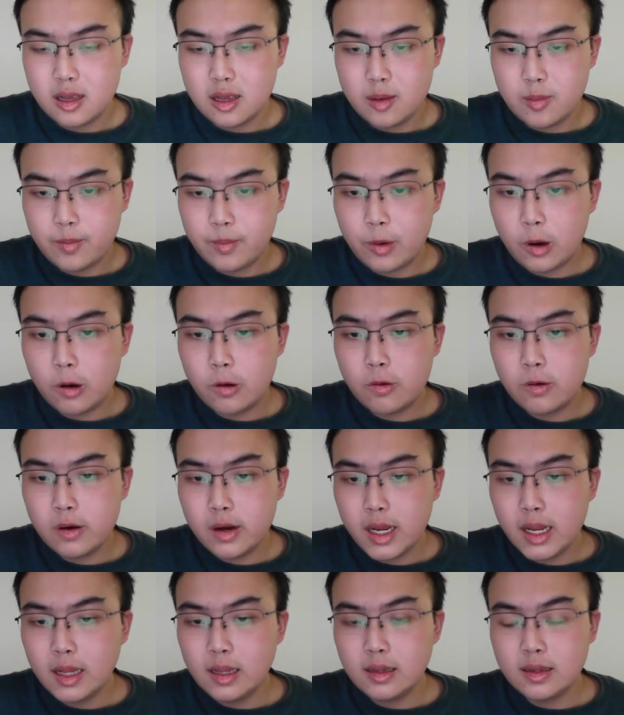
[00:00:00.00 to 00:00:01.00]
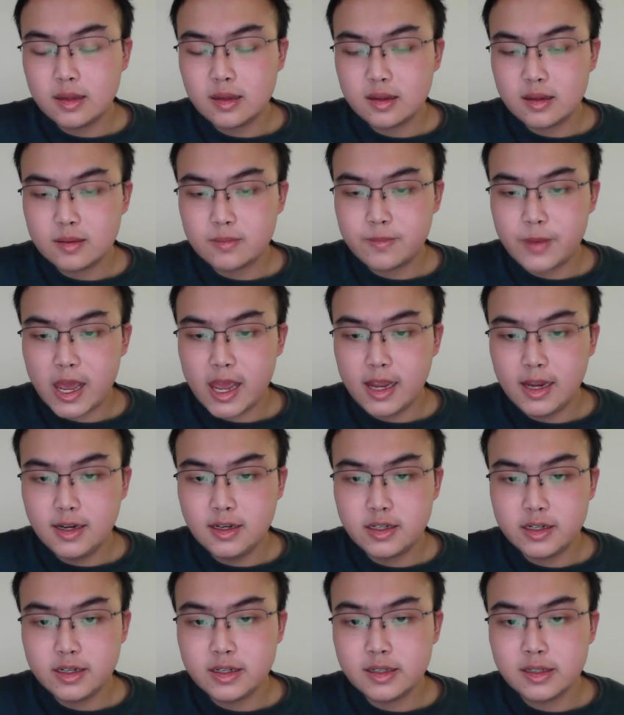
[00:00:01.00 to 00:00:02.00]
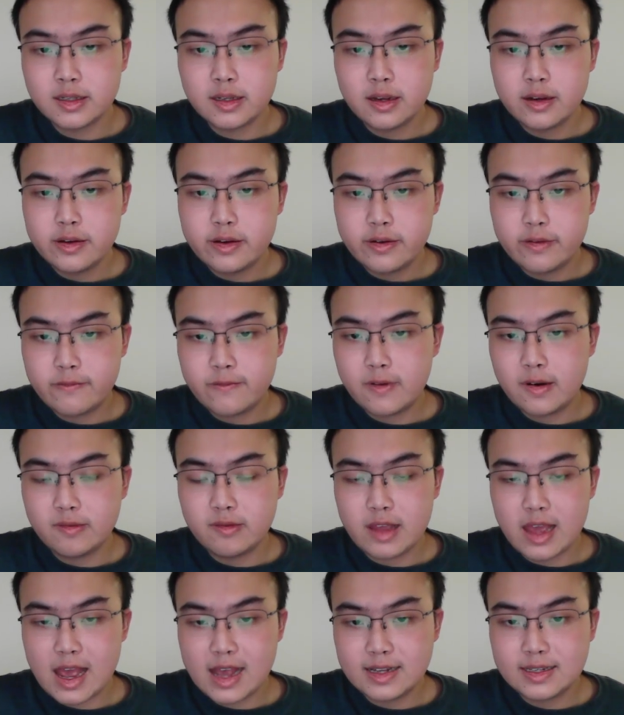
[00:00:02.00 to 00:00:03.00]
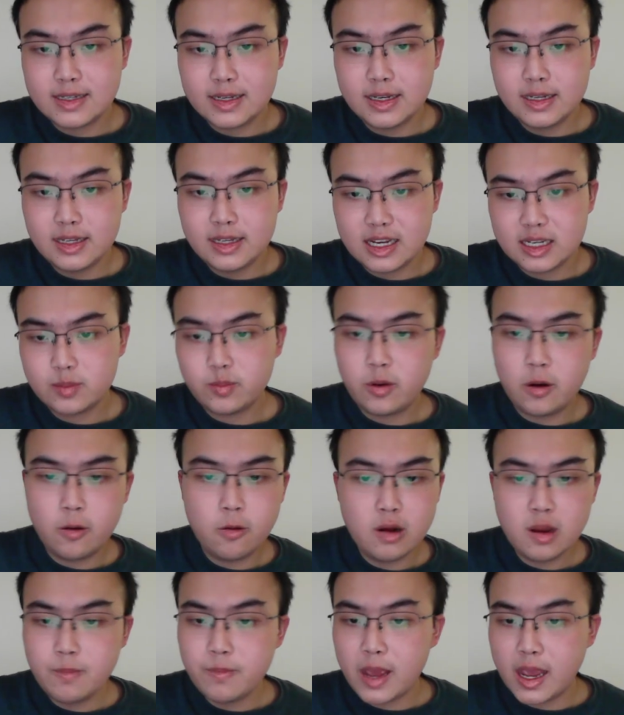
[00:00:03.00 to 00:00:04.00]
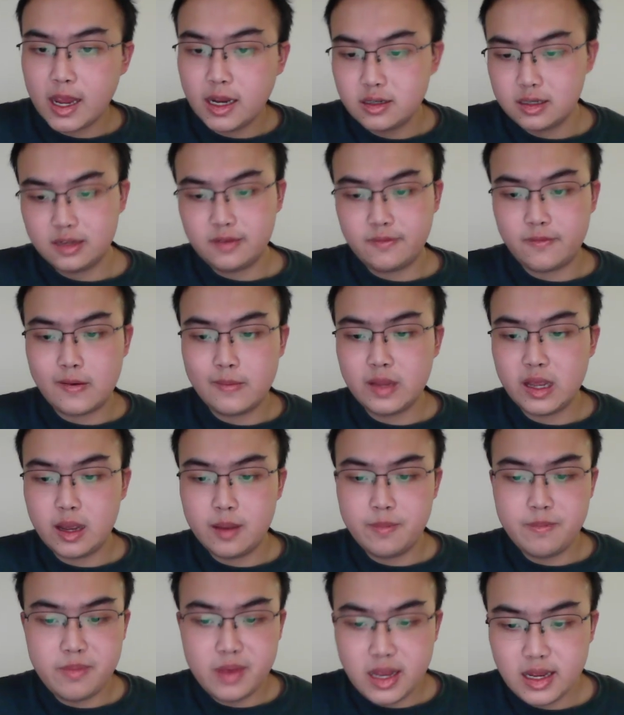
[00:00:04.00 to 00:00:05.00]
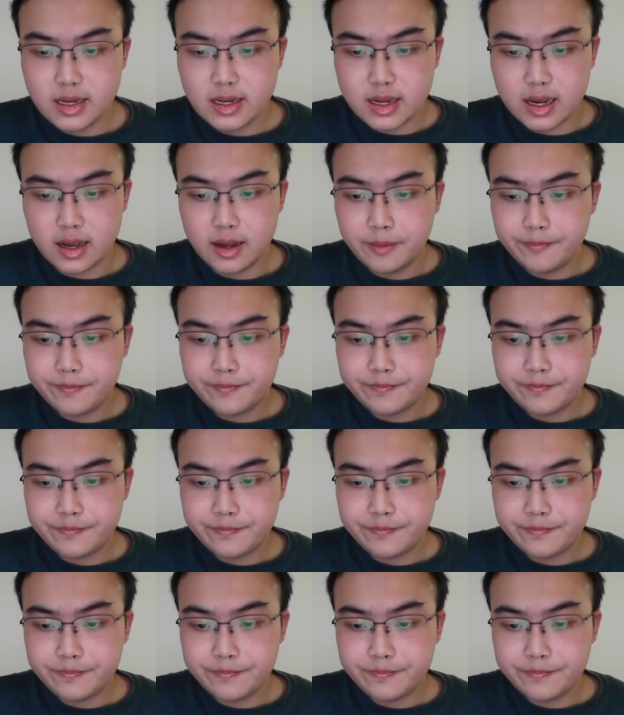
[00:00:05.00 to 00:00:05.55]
Borrowing pages from the SNES, borrowing pages from the Amiga